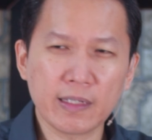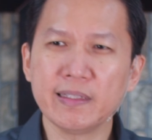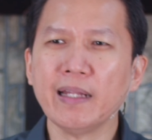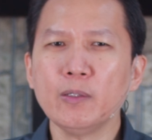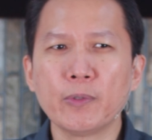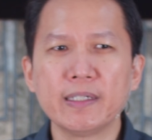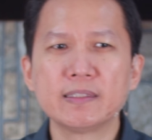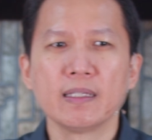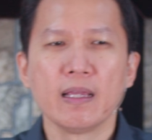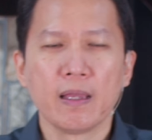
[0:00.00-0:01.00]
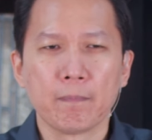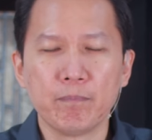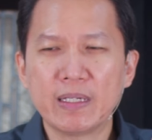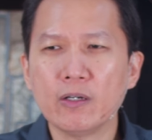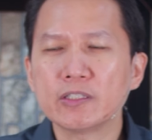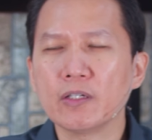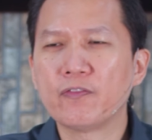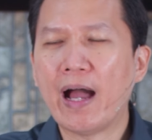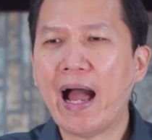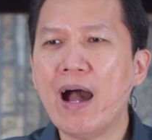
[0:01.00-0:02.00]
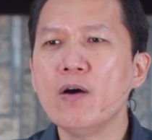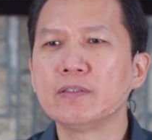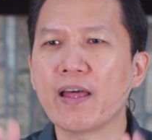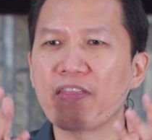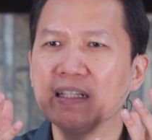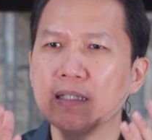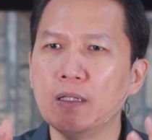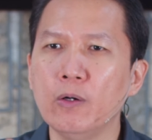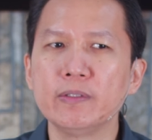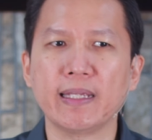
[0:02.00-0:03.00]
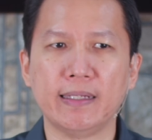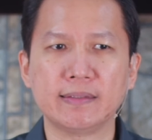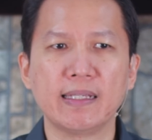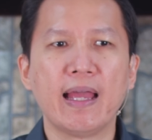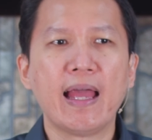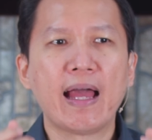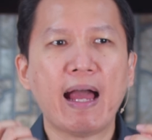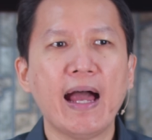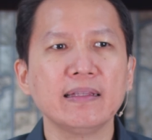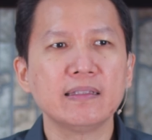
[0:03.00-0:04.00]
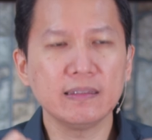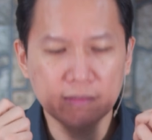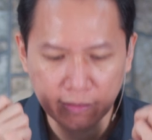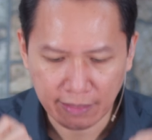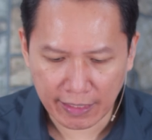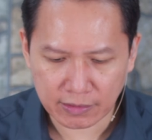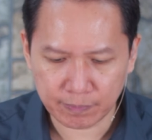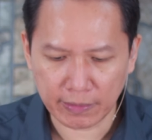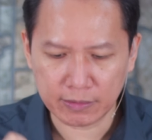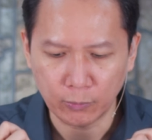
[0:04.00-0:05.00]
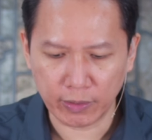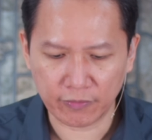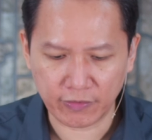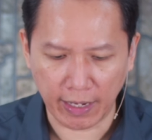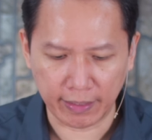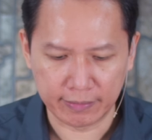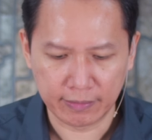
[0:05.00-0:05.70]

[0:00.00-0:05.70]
In other words, because of how the Thessalonians handled the gospel, the word of God,